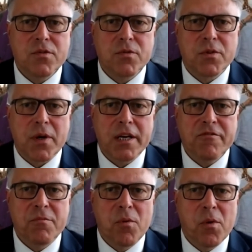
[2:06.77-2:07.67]
to
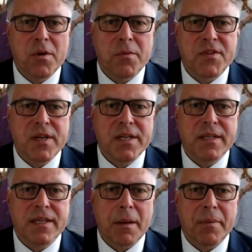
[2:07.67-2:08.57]
drive more
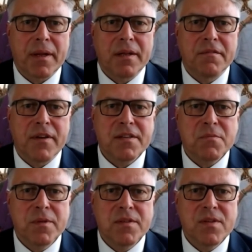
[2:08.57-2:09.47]
resilient capital
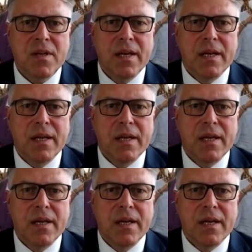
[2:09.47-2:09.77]
investments